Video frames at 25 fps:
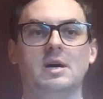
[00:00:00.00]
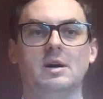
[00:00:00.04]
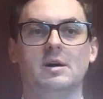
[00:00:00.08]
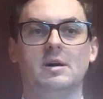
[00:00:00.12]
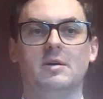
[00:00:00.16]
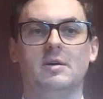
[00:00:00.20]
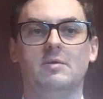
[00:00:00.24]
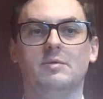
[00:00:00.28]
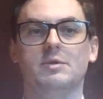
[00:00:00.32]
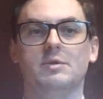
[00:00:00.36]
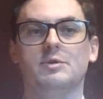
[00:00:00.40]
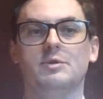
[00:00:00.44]

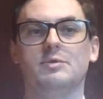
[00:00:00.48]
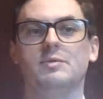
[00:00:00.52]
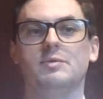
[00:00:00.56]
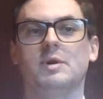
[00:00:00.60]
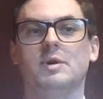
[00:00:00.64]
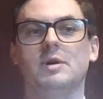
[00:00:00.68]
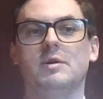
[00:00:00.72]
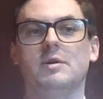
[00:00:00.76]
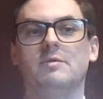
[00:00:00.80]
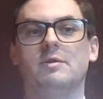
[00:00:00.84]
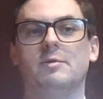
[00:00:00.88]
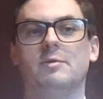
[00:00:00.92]
which we
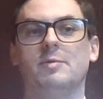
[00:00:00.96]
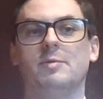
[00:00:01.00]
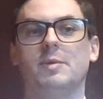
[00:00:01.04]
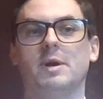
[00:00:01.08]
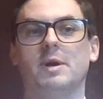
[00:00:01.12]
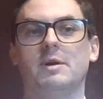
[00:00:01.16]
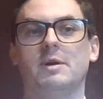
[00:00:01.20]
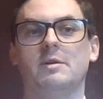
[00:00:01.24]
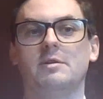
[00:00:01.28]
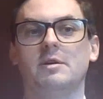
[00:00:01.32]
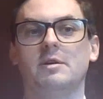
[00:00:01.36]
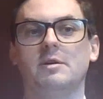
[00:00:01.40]
are very
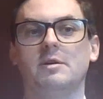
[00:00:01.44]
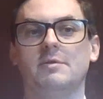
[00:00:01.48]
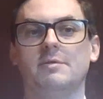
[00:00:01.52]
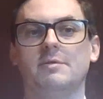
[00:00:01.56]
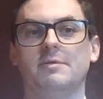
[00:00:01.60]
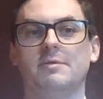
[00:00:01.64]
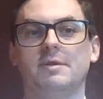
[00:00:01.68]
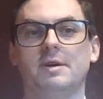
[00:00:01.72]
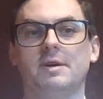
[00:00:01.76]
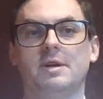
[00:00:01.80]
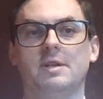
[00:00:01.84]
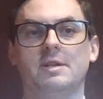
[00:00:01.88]
proud
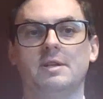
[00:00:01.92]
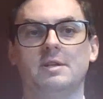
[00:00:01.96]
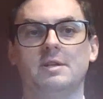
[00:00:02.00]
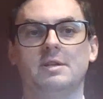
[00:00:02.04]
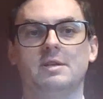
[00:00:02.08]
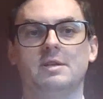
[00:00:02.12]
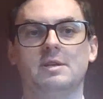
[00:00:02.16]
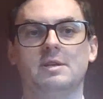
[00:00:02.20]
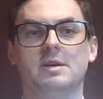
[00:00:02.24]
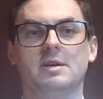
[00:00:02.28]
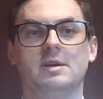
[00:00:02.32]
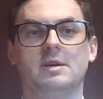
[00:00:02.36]
of,
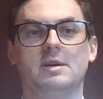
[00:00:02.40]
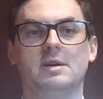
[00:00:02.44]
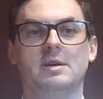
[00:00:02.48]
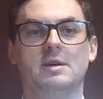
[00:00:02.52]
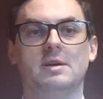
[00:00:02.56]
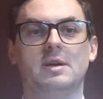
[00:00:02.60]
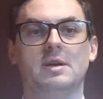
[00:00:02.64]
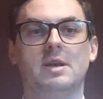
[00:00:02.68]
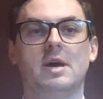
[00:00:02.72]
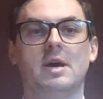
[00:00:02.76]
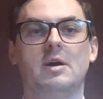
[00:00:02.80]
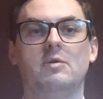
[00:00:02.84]
and
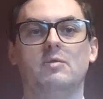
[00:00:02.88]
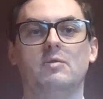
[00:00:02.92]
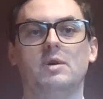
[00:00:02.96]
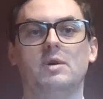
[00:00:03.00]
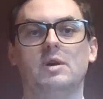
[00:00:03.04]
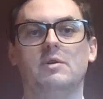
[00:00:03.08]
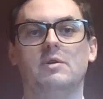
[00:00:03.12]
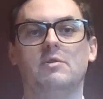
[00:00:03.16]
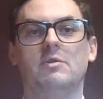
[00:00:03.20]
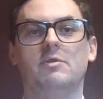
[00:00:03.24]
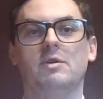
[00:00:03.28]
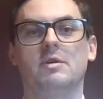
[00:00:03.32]
now we
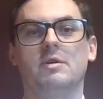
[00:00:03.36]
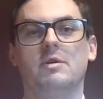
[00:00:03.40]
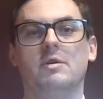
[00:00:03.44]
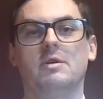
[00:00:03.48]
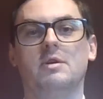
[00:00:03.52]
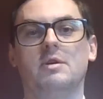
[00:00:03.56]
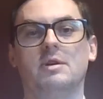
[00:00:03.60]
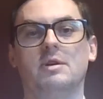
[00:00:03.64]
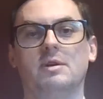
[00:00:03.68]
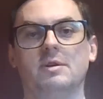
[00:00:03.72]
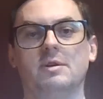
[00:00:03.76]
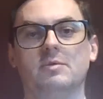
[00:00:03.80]

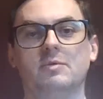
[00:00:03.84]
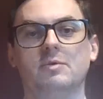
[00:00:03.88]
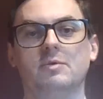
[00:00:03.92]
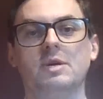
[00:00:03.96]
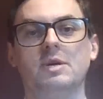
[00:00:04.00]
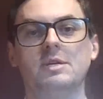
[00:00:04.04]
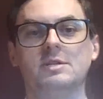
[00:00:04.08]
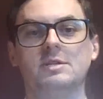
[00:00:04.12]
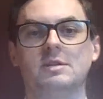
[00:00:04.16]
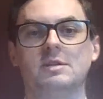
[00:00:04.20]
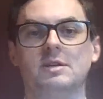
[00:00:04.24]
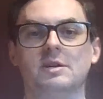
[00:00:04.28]

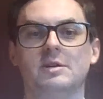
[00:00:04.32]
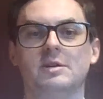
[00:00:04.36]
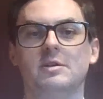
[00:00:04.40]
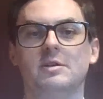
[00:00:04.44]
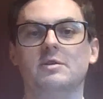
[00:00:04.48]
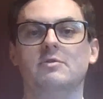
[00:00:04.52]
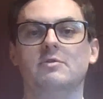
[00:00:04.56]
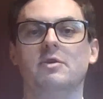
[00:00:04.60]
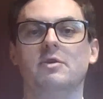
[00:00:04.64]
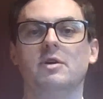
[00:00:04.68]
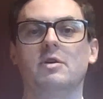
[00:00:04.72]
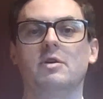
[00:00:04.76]
are
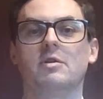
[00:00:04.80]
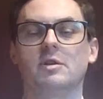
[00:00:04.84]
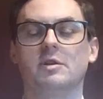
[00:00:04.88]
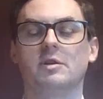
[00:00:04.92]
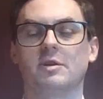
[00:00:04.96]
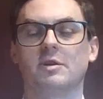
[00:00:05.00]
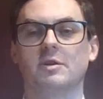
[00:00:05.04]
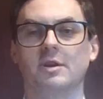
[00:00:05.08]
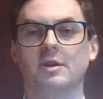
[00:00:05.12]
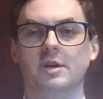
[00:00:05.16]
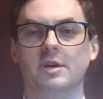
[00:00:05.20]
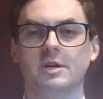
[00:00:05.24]
starting regular
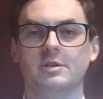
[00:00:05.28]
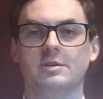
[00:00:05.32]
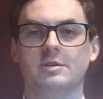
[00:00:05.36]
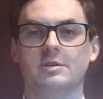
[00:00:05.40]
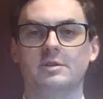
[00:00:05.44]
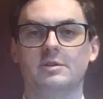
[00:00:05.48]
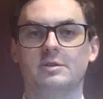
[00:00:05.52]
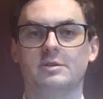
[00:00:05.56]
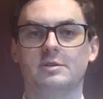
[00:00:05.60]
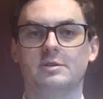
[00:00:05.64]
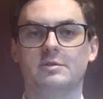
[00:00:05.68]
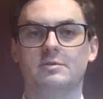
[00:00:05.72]

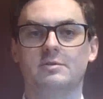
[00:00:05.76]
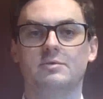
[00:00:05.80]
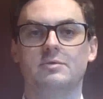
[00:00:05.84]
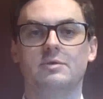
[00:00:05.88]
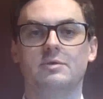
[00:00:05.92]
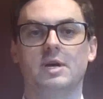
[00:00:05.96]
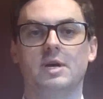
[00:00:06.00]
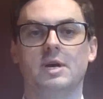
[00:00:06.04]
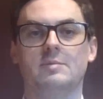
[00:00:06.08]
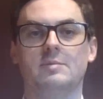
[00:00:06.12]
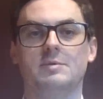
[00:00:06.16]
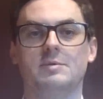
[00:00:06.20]
connections 2
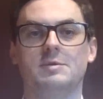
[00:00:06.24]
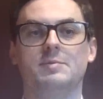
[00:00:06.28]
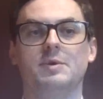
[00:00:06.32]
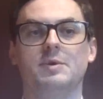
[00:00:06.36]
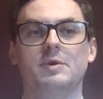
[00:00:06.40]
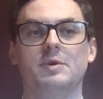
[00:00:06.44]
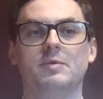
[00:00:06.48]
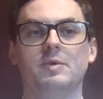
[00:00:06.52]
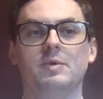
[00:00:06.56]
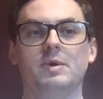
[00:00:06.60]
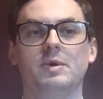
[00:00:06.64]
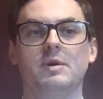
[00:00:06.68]
times
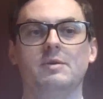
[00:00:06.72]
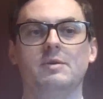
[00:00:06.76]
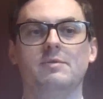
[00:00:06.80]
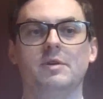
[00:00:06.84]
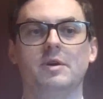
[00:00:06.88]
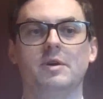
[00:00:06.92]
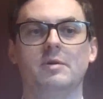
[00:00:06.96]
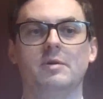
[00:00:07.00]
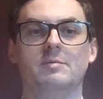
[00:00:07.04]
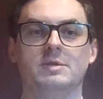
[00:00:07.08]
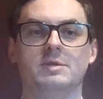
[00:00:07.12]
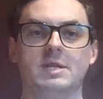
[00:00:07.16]
per week
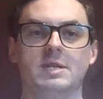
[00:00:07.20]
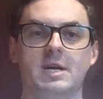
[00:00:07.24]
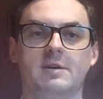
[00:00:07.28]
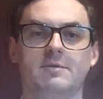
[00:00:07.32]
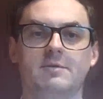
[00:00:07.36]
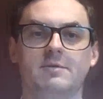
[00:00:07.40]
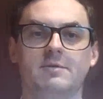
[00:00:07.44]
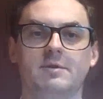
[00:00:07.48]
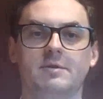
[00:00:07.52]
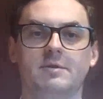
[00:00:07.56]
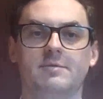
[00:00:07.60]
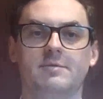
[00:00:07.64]
from
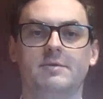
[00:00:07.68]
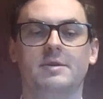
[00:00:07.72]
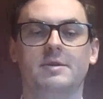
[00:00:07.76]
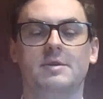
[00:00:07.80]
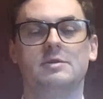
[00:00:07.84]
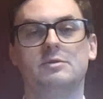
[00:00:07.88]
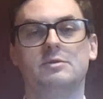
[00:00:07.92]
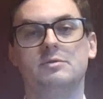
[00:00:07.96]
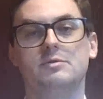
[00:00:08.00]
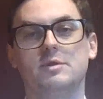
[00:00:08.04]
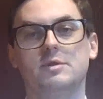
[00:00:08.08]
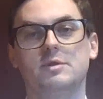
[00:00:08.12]
Slavkov
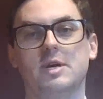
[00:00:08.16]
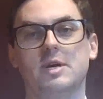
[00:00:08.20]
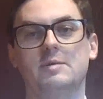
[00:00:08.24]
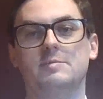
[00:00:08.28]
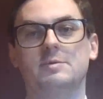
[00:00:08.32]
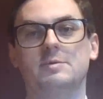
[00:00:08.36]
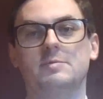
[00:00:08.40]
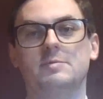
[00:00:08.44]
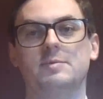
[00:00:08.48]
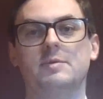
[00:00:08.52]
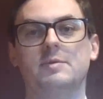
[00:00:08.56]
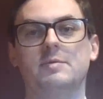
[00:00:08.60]
and 2
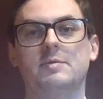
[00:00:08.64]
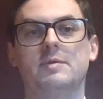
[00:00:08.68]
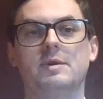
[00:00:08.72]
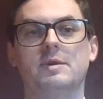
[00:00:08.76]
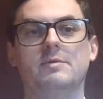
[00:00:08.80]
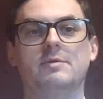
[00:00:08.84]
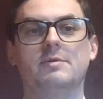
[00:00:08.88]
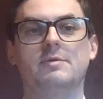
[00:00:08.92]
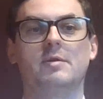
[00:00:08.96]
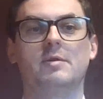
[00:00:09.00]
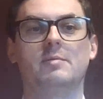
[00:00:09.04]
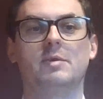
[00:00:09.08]
times per week
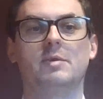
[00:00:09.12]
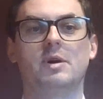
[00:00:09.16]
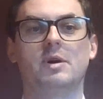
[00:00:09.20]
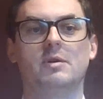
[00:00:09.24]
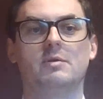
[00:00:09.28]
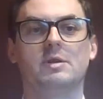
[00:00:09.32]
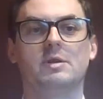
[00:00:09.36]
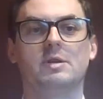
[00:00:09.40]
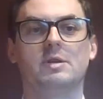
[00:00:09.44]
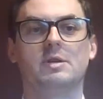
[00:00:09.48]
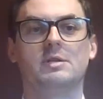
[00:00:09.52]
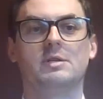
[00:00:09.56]
from
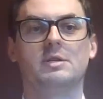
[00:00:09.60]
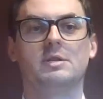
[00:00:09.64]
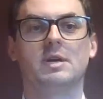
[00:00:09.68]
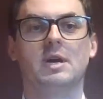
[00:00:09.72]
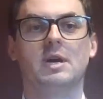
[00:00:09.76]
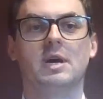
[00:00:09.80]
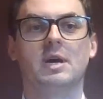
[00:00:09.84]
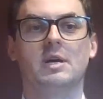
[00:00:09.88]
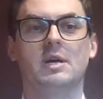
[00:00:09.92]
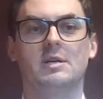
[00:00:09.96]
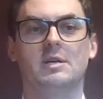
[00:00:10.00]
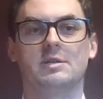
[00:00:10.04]
Kaunas.
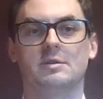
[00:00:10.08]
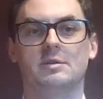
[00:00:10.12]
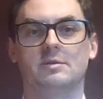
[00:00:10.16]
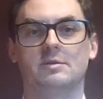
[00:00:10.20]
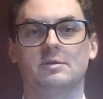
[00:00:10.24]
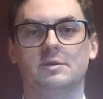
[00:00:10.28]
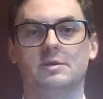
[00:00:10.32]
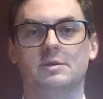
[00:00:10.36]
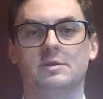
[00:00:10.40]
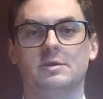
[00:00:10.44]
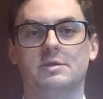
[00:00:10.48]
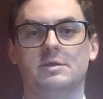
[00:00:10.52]
So
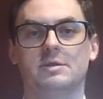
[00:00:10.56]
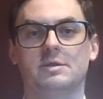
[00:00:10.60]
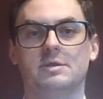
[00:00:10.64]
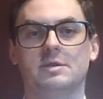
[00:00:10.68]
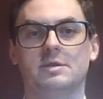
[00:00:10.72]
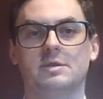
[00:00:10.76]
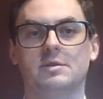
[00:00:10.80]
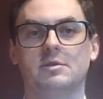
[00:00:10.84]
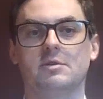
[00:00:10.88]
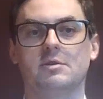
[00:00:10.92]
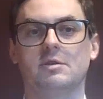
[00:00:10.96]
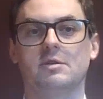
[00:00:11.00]
it's a
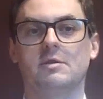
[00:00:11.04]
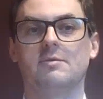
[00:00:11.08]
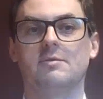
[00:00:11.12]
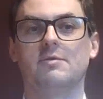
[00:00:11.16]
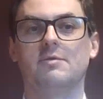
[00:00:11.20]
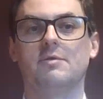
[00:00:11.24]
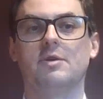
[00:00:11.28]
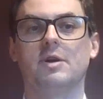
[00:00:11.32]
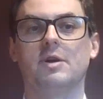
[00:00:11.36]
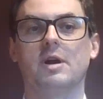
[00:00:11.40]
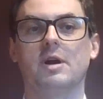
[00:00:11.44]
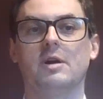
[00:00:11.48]
total
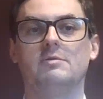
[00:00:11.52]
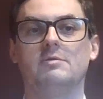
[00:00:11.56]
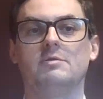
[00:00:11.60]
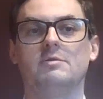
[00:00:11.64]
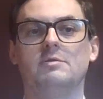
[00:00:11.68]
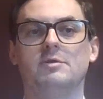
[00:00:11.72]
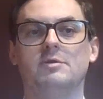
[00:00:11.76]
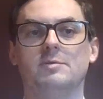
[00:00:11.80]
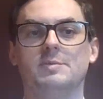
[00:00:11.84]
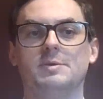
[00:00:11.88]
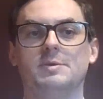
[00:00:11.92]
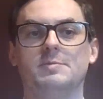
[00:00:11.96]
4 round
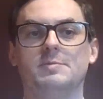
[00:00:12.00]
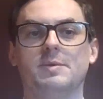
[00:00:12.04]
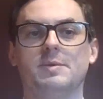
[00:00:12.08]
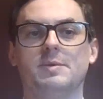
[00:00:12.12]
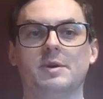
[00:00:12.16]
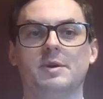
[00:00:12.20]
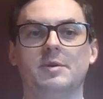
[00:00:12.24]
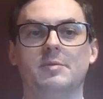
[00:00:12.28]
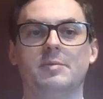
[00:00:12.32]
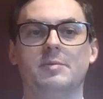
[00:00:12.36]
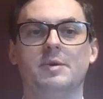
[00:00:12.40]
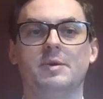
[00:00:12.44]
trips
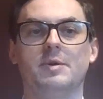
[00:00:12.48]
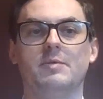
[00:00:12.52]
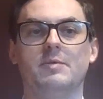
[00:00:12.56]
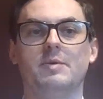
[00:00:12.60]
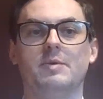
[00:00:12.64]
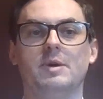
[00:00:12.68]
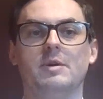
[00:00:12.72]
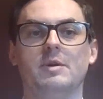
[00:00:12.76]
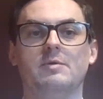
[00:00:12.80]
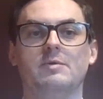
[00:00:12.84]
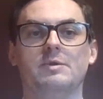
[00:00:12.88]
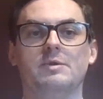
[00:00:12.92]
per
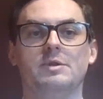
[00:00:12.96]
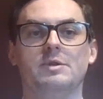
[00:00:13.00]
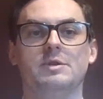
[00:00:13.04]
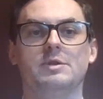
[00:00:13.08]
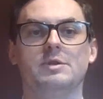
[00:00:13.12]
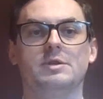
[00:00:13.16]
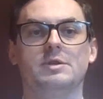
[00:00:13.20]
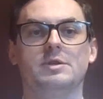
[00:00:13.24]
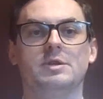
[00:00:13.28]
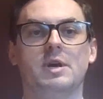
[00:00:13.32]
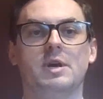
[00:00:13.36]
week, which